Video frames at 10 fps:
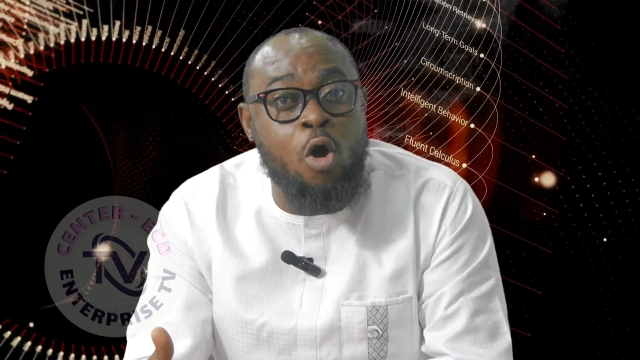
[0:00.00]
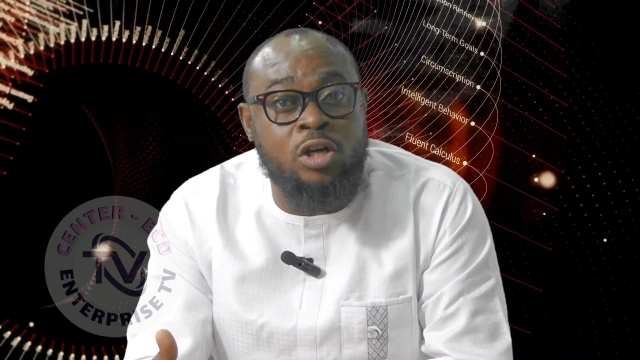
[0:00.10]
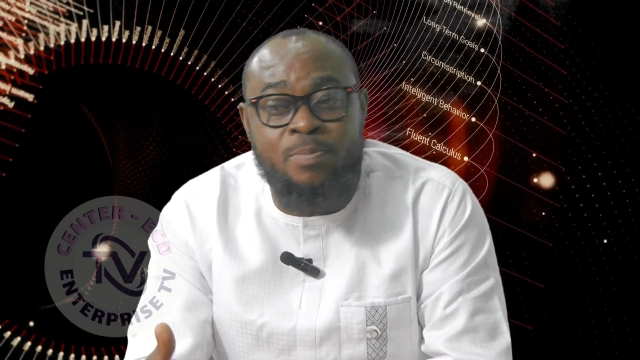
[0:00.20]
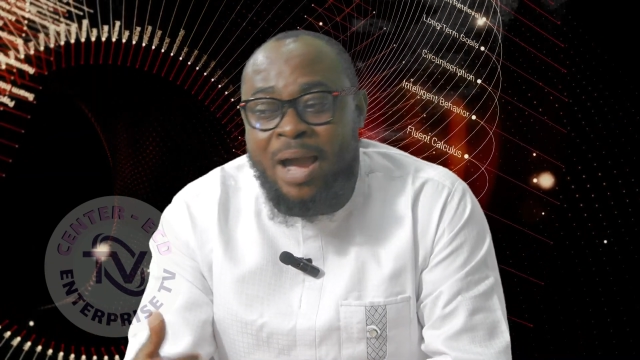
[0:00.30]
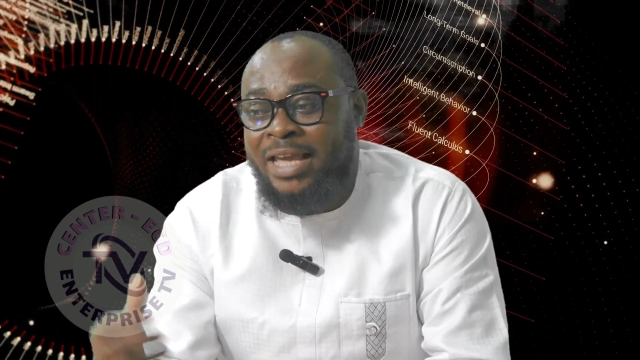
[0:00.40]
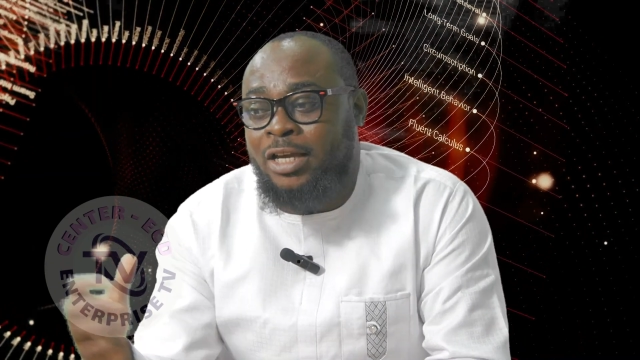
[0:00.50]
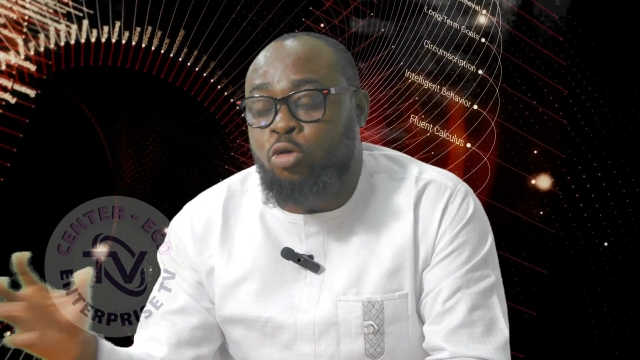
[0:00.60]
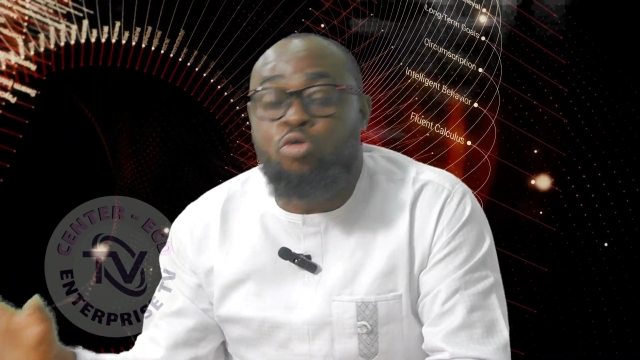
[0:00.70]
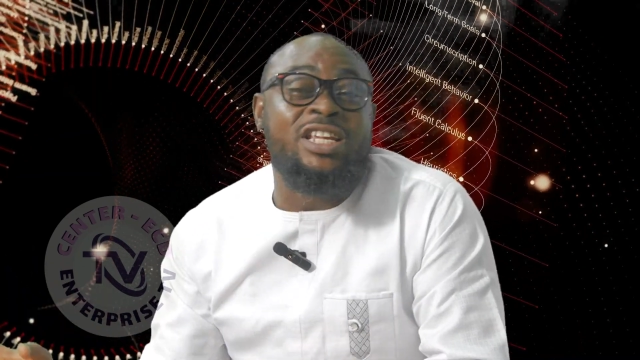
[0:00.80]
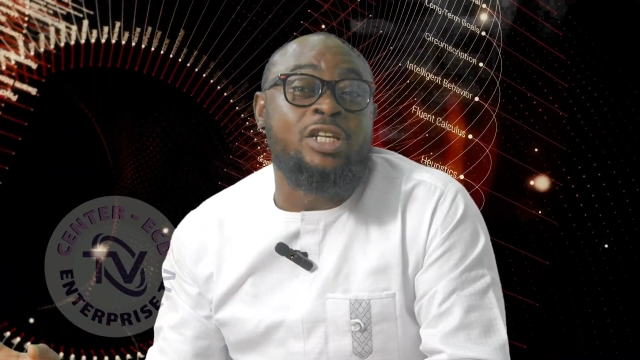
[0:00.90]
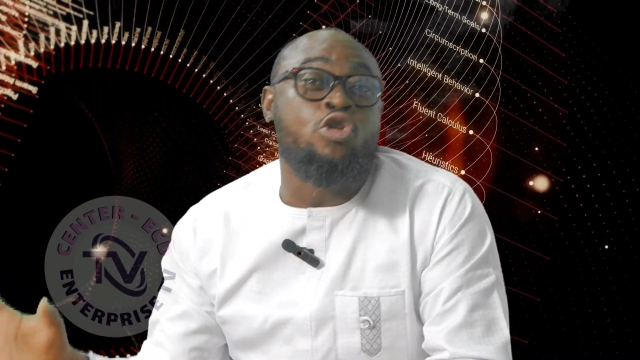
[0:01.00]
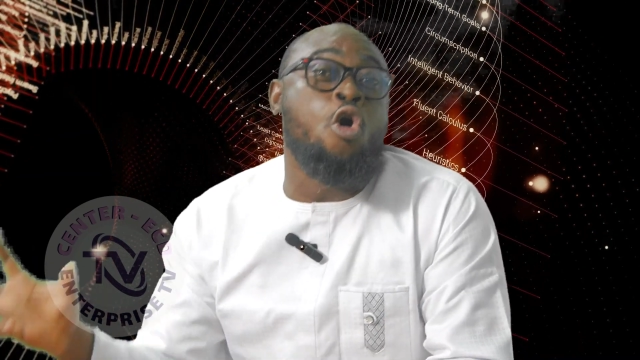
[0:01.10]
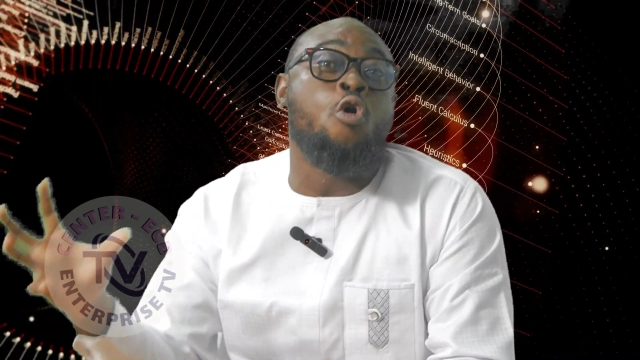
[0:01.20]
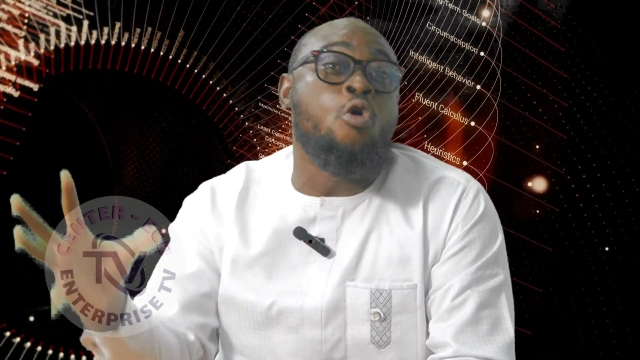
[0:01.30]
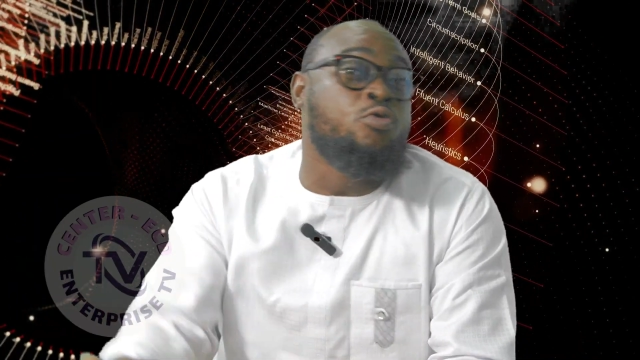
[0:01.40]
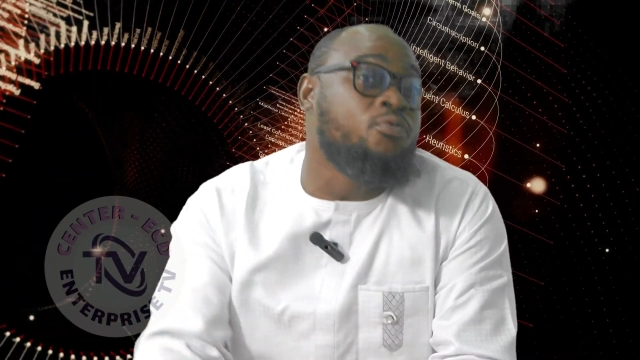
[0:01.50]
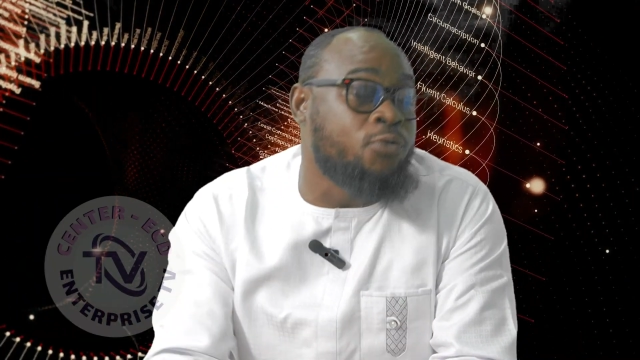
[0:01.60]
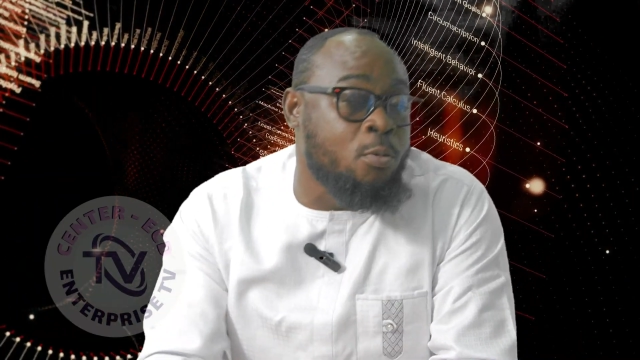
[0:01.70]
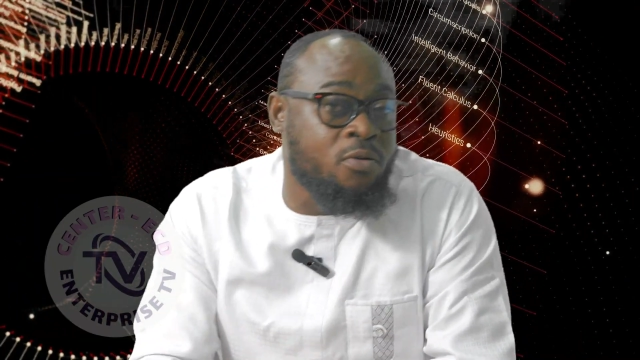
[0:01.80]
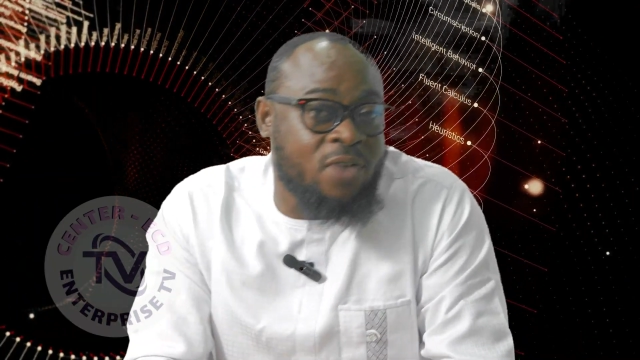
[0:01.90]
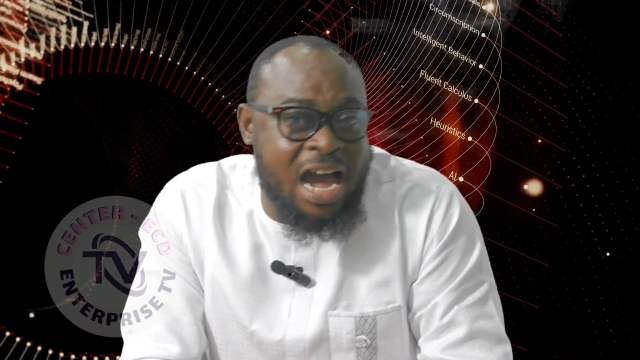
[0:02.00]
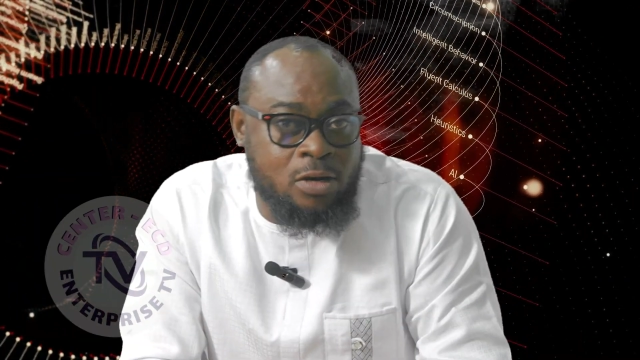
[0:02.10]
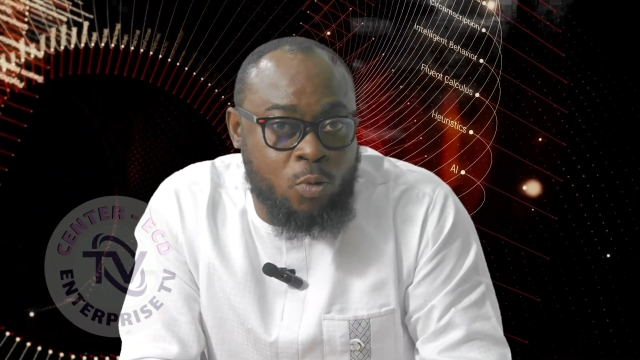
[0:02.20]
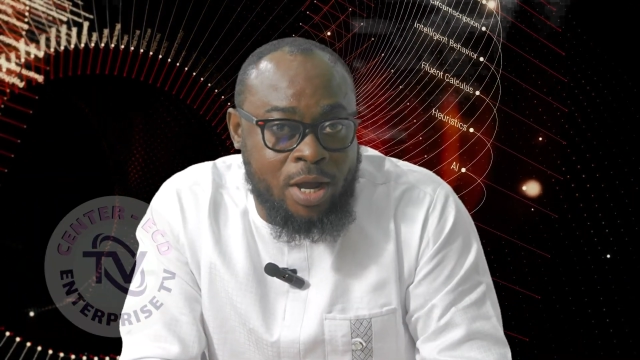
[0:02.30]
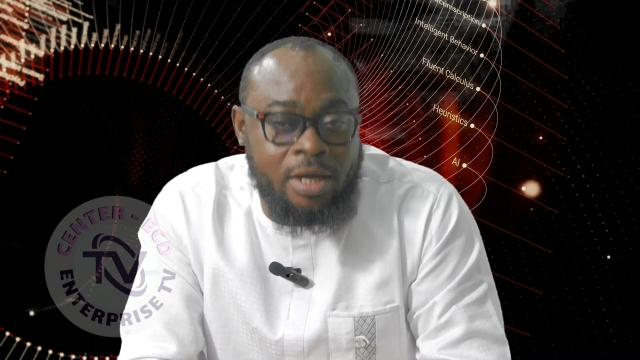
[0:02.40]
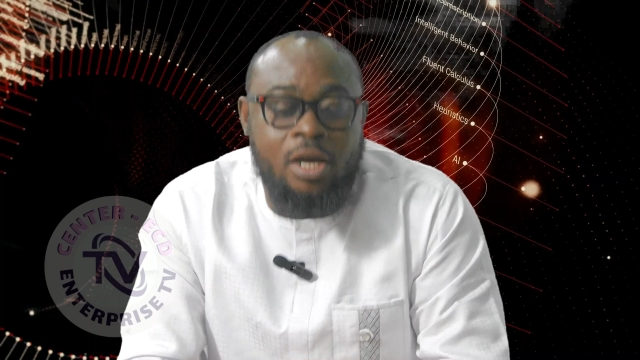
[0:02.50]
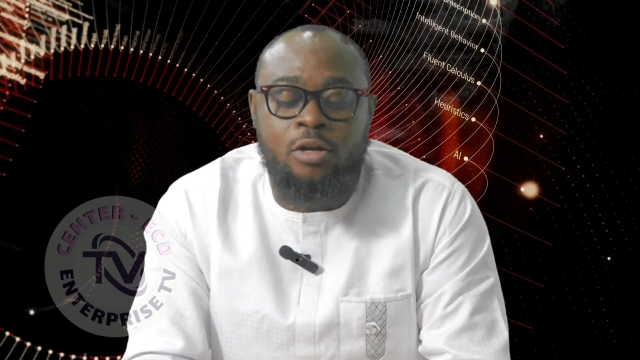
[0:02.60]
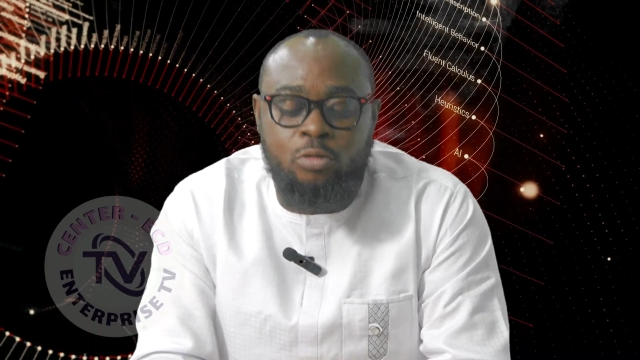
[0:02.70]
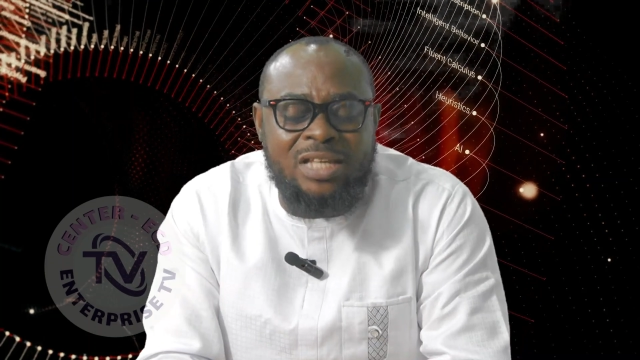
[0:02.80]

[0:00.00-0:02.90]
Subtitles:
works by including your own form of hardware.